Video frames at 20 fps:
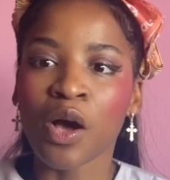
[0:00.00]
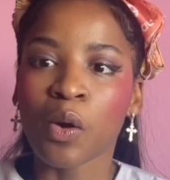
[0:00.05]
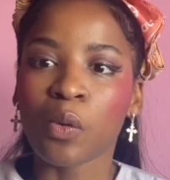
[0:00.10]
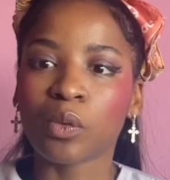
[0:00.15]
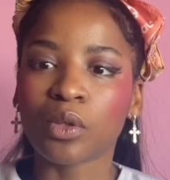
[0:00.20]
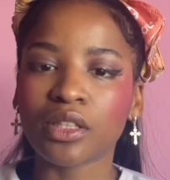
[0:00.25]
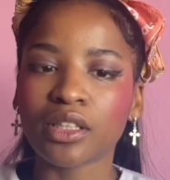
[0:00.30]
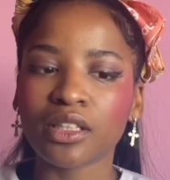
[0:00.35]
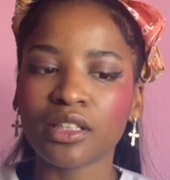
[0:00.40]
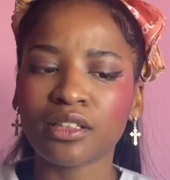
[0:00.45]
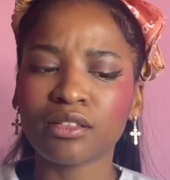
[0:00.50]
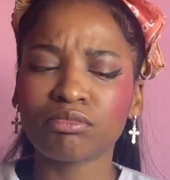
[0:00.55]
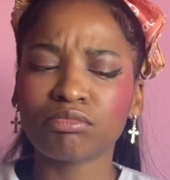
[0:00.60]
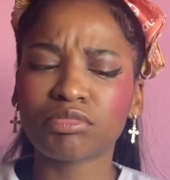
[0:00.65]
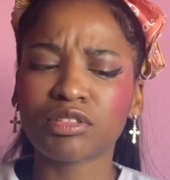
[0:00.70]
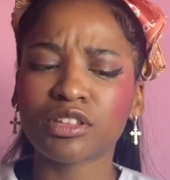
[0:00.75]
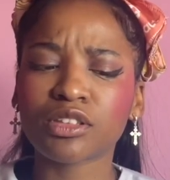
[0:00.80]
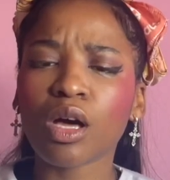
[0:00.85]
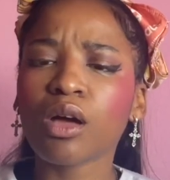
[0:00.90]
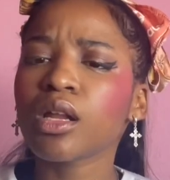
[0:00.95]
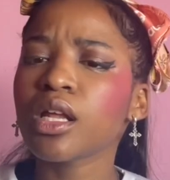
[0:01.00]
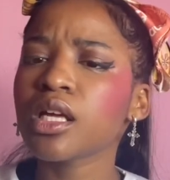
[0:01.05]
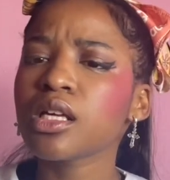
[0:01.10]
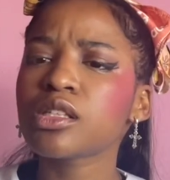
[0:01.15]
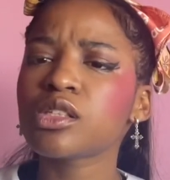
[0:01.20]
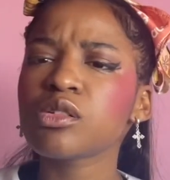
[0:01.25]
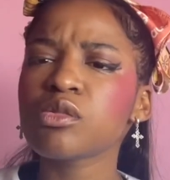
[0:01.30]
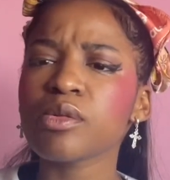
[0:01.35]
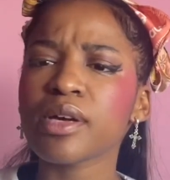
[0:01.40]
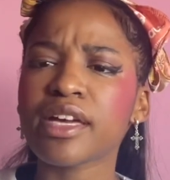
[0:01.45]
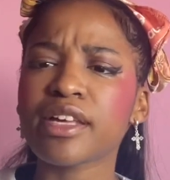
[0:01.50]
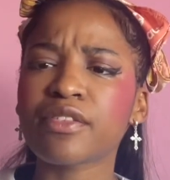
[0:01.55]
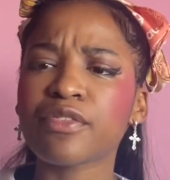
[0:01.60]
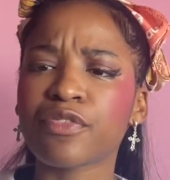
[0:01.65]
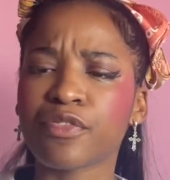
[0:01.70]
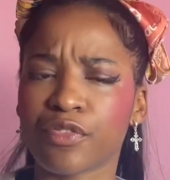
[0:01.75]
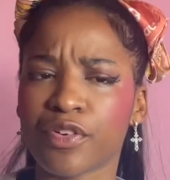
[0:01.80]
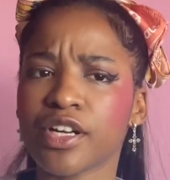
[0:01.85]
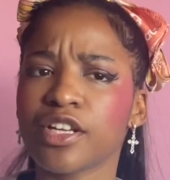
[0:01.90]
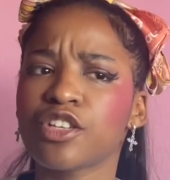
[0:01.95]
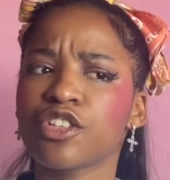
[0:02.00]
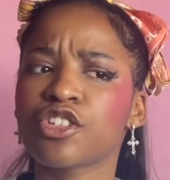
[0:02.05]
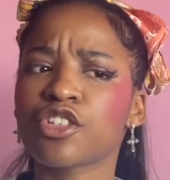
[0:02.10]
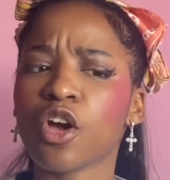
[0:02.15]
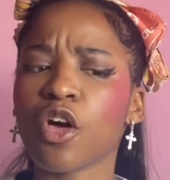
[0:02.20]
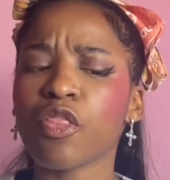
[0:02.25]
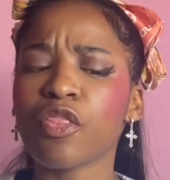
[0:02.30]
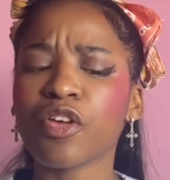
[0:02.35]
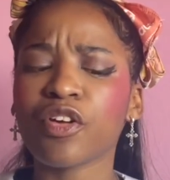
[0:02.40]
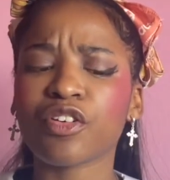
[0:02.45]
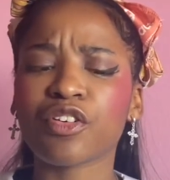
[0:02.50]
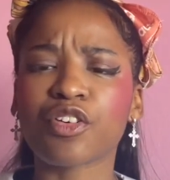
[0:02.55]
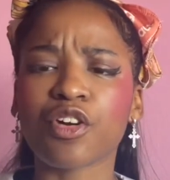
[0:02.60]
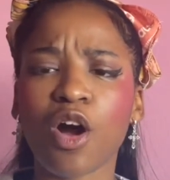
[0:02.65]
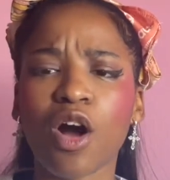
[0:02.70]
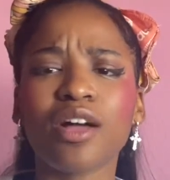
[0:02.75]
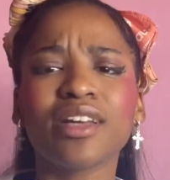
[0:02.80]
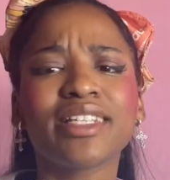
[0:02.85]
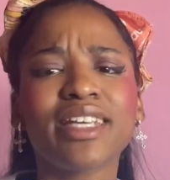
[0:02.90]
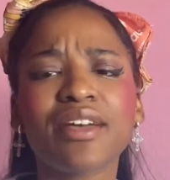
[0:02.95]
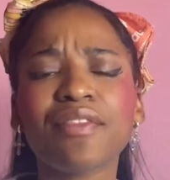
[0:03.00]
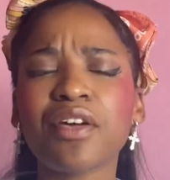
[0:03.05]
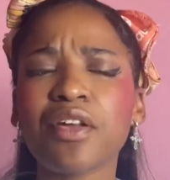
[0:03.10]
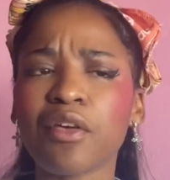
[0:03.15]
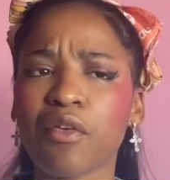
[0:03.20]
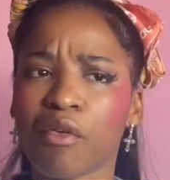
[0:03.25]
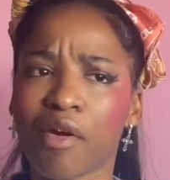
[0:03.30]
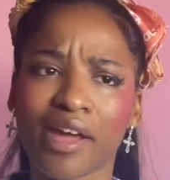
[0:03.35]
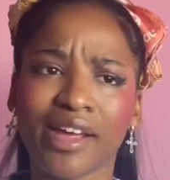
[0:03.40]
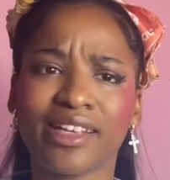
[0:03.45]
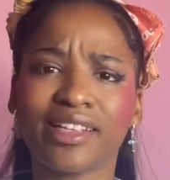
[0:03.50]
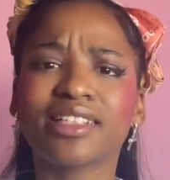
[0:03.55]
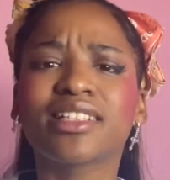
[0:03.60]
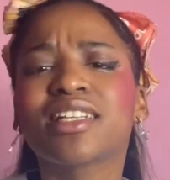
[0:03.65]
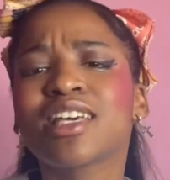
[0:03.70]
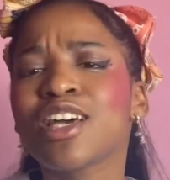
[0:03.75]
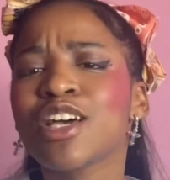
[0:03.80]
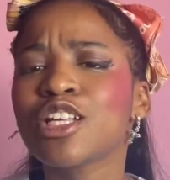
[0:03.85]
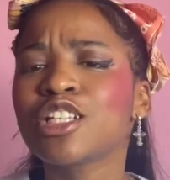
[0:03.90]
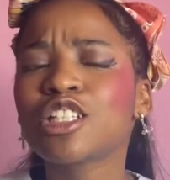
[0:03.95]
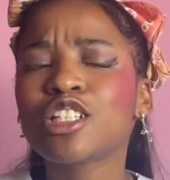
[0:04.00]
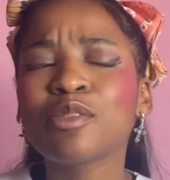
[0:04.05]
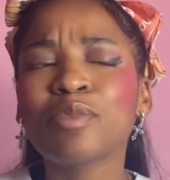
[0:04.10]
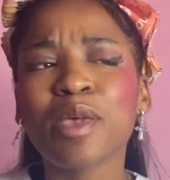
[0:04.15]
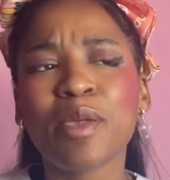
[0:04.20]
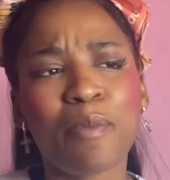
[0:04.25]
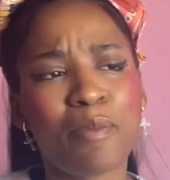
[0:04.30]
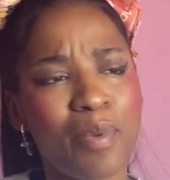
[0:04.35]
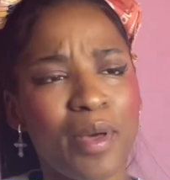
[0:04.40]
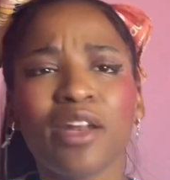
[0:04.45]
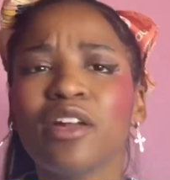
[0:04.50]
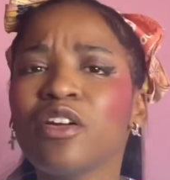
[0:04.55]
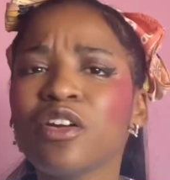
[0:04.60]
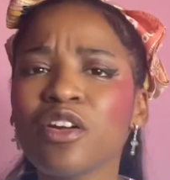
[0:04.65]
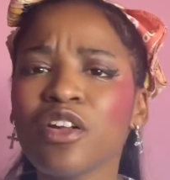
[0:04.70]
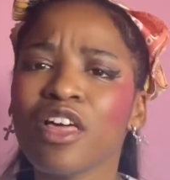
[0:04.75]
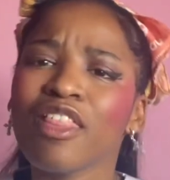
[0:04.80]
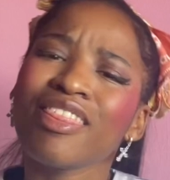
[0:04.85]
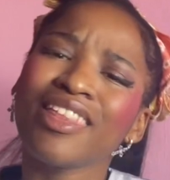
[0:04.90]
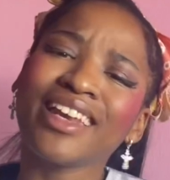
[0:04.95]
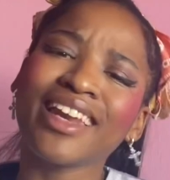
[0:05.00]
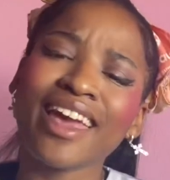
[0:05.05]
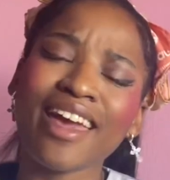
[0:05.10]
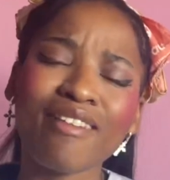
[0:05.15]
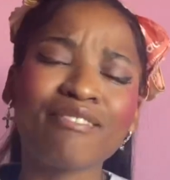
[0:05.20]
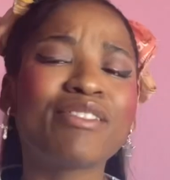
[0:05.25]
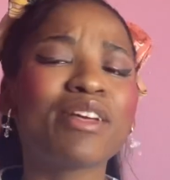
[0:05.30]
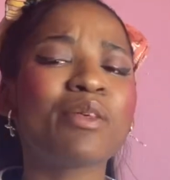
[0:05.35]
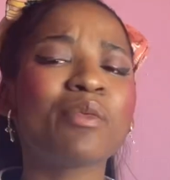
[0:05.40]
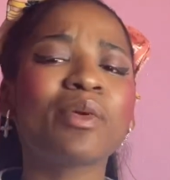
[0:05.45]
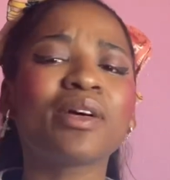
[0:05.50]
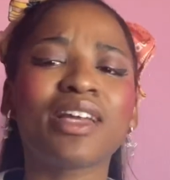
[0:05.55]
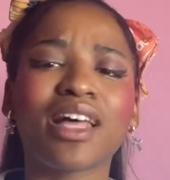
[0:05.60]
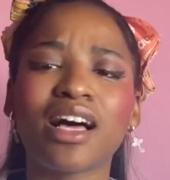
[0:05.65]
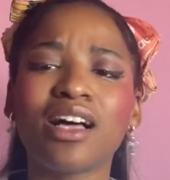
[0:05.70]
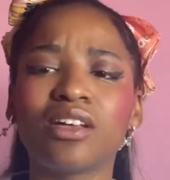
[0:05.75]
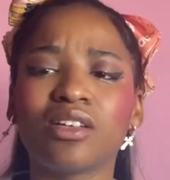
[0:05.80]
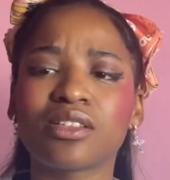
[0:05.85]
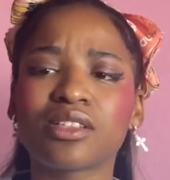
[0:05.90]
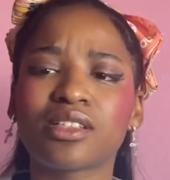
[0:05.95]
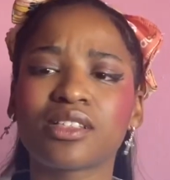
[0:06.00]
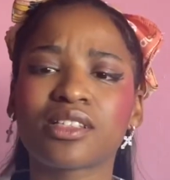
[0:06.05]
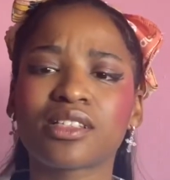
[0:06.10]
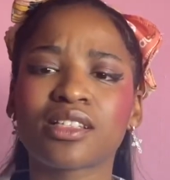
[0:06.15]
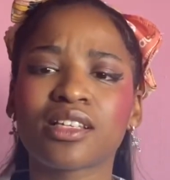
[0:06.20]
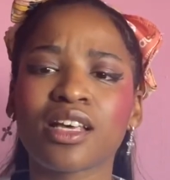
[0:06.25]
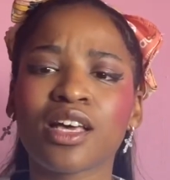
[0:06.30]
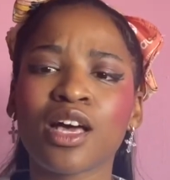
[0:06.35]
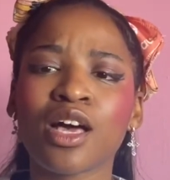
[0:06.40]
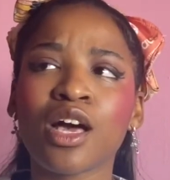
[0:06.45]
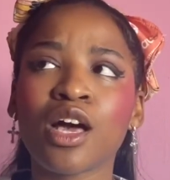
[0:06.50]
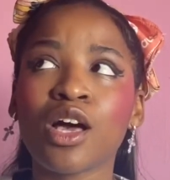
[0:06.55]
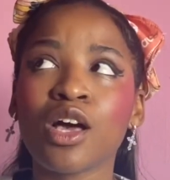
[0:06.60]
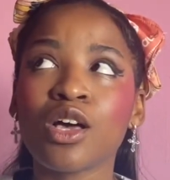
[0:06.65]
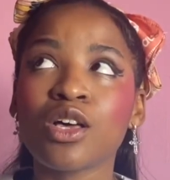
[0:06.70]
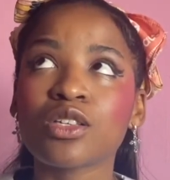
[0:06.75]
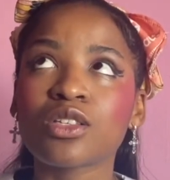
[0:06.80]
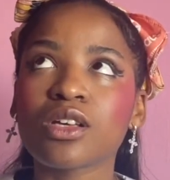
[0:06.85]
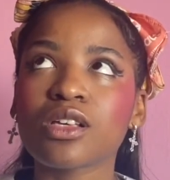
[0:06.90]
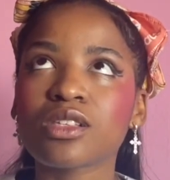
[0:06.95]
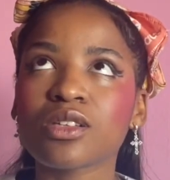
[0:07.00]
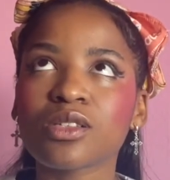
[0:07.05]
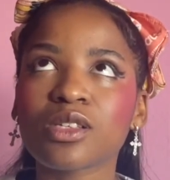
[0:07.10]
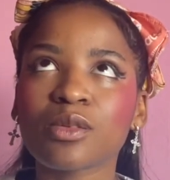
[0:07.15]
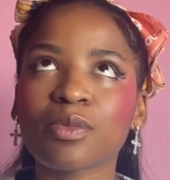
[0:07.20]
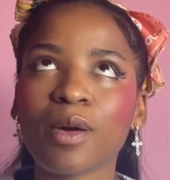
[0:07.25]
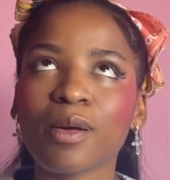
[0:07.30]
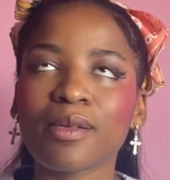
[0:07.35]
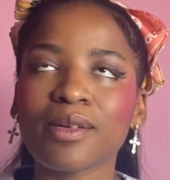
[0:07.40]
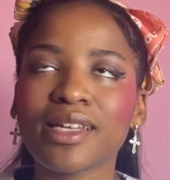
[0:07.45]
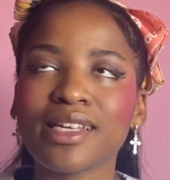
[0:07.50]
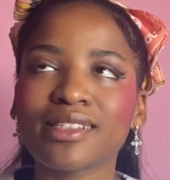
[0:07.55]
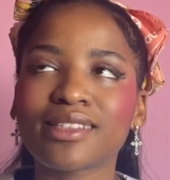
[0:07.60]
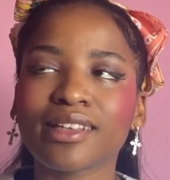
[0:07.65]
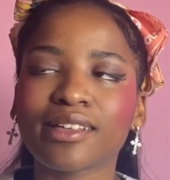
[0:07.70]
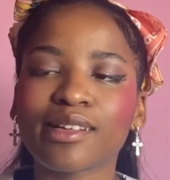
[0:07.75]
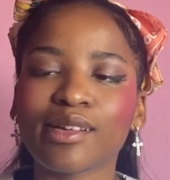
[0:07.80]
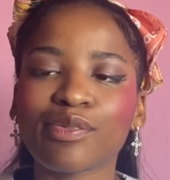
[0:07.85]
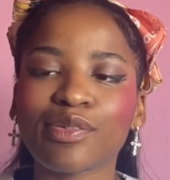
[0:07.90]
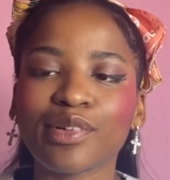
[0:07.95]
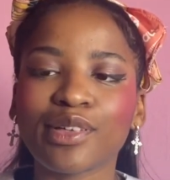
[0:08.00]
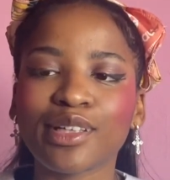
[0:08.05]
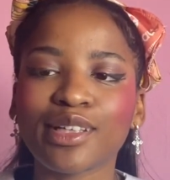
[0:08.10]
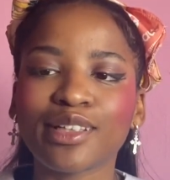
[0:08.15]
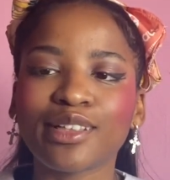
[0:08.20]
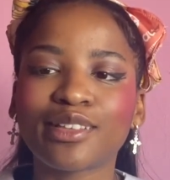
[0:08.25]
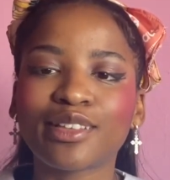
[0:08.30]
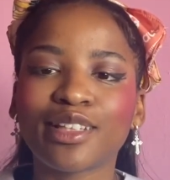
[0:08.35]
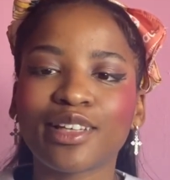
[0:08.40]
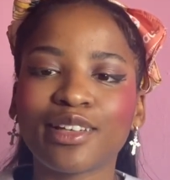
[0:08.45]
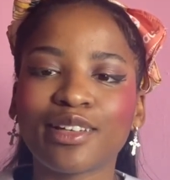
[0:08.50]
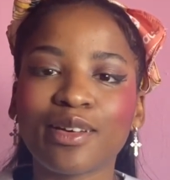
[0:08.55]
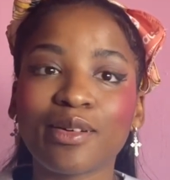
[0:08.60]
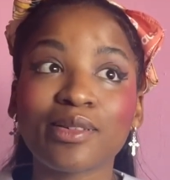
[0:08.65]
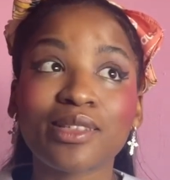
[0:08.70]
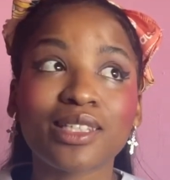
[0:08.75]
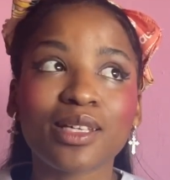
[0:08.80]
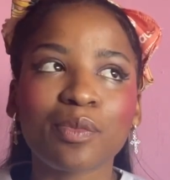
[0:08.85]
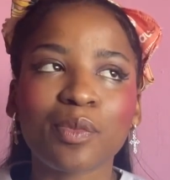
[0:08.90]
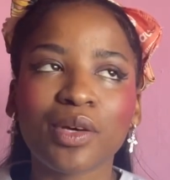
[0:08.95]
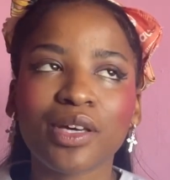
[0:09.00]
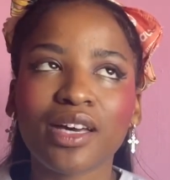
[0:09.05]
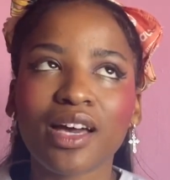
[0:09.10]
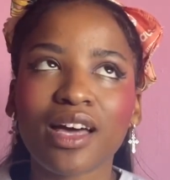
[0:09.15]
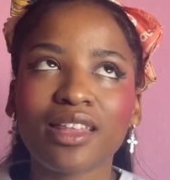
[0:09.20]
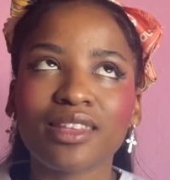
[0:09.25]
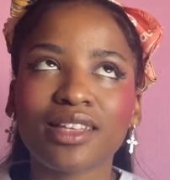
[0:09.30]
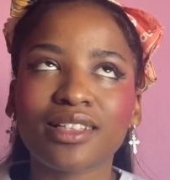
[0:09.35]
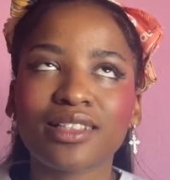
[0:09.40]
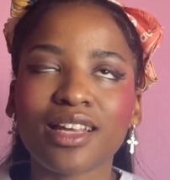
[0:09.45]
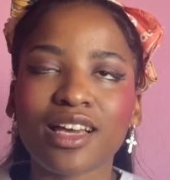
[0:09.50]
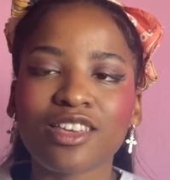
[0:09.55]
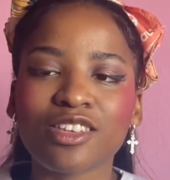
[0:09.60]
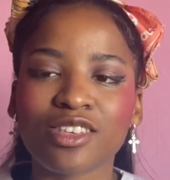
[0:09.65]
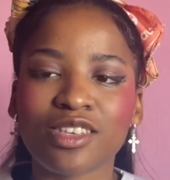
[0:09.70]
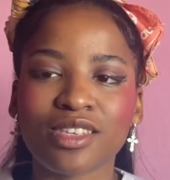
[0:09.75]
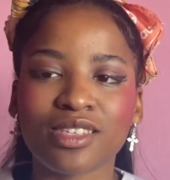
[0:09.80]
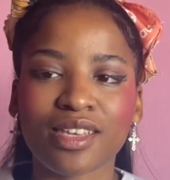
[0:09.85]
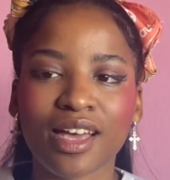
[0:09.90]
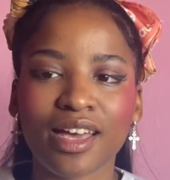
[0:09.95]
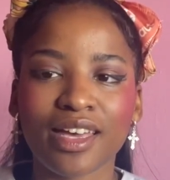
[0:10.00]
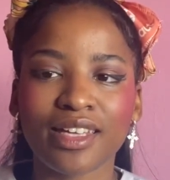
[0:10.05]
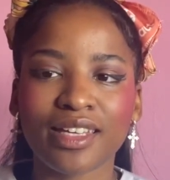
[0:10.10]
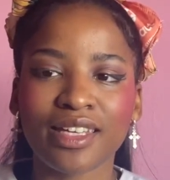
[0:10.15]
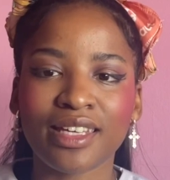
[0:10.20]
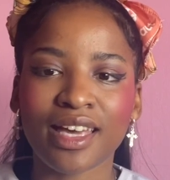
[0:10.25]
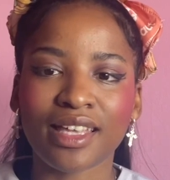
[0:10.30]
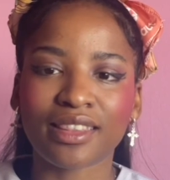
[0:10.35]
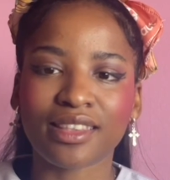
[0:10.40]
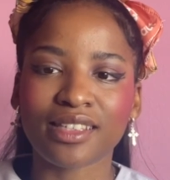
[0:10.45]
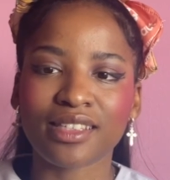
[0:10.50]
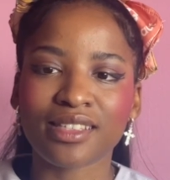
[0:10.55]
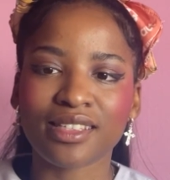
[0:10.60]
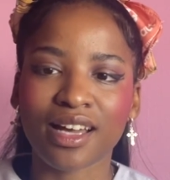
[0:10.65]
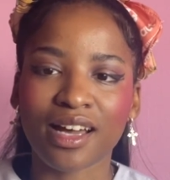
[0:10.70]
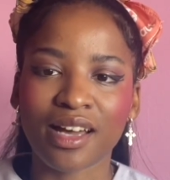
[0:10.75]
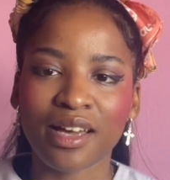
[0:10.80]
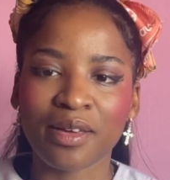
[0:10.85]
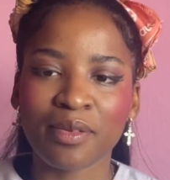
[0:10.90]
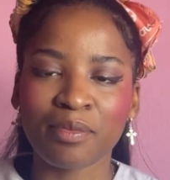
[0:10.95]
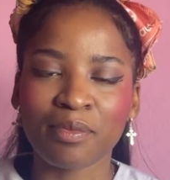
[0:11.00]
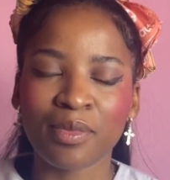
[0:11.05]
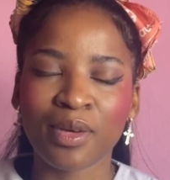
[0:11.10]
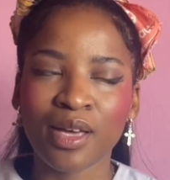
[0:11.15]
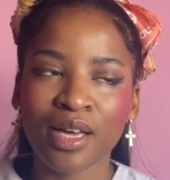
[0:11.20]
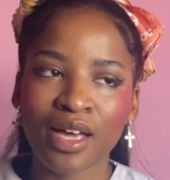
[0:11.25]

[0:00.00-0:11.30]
were starting to infringe on their God-given right to be better than everyone else. So it's also probably significant to note somewhere here that Dutch society at this time